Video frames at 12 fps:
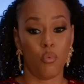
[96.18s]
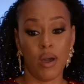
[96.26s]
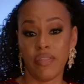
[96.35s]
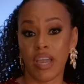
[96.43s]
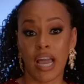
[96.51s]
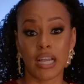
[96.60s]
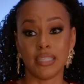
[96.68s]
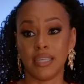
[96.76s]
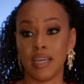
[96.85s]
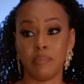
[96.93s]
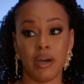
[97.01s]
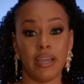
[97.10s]
One thing I can
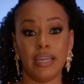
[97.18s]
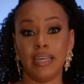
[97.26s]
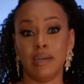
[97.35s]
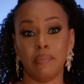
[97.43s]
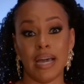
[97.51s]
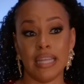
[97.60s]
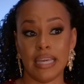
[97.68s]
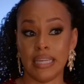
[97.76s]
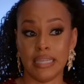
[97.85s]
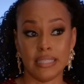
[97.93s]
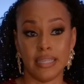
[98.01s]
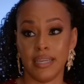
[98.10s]
say about any of my
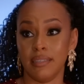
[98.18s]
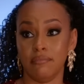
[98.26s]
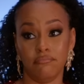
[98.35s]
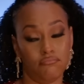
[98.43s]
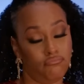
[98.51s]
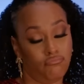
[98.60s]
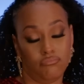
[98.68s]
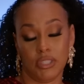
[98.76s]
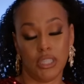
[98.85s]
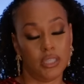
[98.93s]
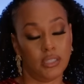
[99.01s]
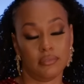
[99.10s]
ladies, they
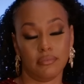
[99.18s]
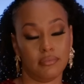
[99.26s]
look,